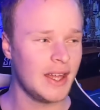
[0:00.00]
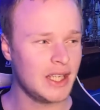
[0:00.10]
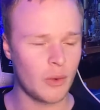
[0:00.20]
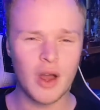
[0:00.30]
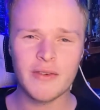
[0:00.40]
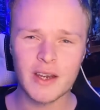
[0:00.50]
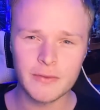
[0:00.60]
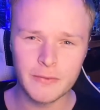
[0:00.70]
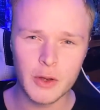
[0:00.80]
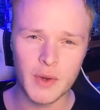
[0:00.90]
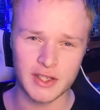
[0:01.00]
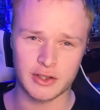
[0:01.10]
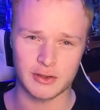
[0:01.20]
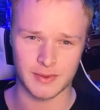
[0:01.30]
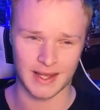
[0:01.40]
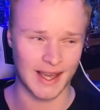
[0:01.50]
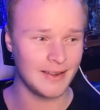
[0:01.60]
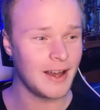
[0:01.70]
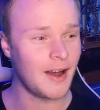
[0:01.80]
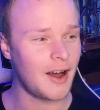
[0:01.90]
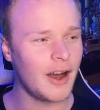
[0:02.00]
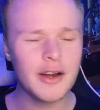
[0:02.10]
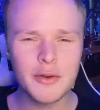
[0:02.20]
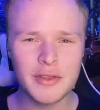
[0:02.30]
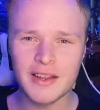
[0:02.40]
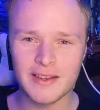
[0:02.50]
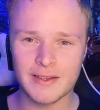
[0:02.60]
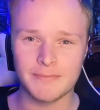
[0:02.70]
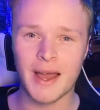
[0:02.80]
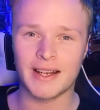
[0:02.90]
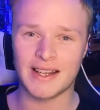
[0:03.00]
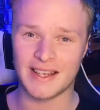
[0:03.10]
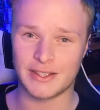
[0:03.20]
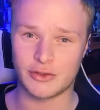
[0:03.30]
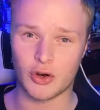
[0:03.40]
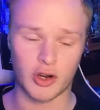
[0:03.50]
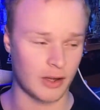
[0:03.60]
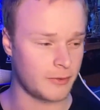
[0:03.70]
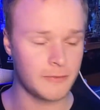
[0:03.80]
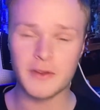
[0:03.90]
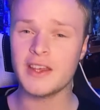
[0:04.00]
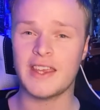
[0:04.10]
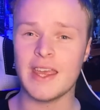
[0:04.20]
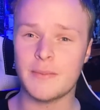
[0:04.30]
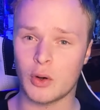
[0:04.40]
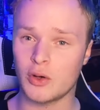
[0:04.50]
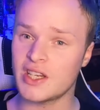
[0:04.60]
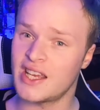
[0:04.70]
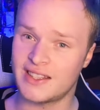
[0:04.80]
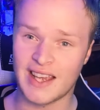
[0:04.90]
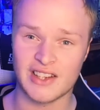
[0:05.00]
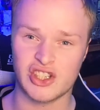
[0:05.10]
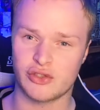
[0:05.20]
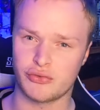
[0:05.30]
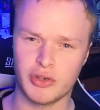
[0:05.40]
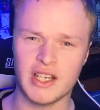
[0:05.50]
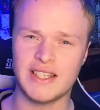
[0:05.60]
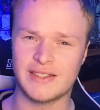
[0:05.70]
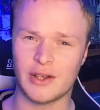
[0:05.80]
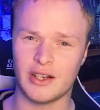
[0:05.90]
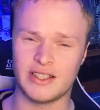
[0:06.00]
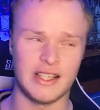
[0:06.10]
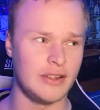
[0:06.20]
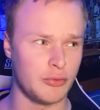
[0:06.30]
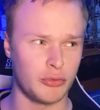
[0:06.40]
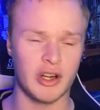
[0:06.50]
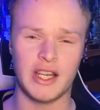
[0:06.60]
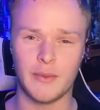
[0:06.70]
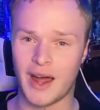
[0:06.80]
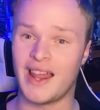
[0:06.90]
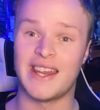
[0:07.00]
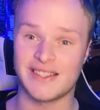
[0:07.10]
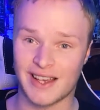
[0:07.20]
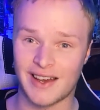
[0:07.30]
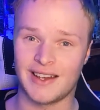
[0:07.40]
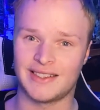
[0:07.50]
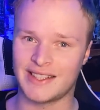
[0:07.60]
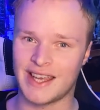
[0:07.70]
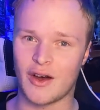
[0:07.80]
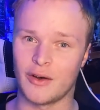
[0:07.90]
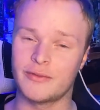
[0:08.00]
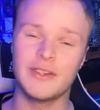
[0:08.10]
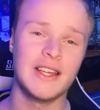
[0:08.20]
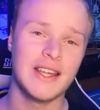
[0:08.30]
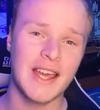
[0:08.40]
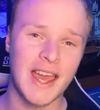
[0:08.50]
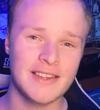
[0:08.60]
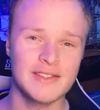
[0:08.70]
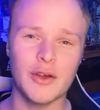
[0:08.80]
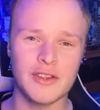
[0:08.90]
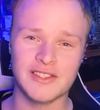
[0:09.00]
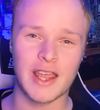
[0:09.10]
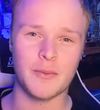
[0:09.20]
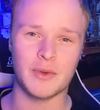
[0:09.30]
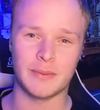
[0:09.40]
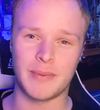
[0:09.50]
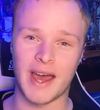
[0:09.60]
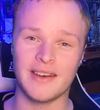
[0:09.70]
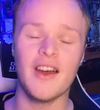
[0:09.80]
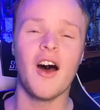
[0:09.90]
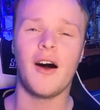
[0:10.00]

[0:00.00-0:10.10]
Now I've had a few issues with that. I don't think this magnet is strong enough. For the keyboard, it attaches really solidly, really well, and it's hard to get off. It's not the same with the pen.